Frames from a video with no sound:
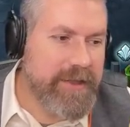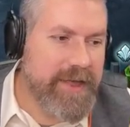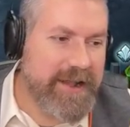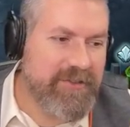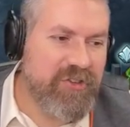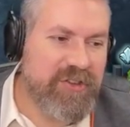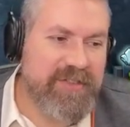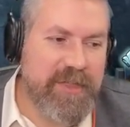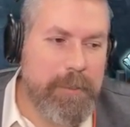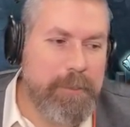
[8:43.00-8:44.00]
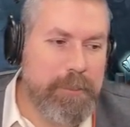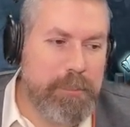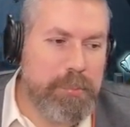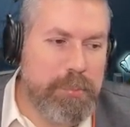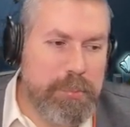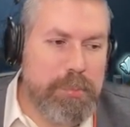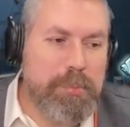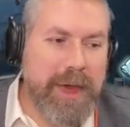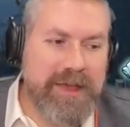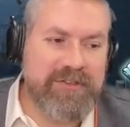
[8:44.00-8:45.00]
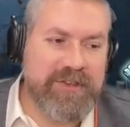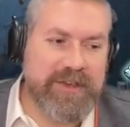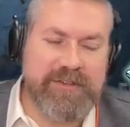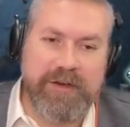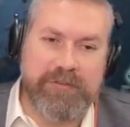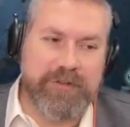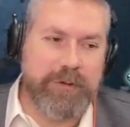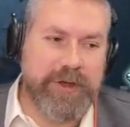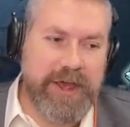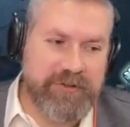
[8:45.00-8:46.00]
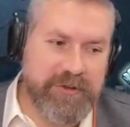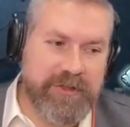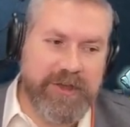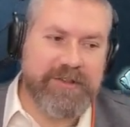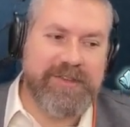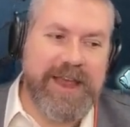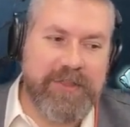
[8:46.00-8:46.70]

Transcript: That's just the basics of location clicks. Now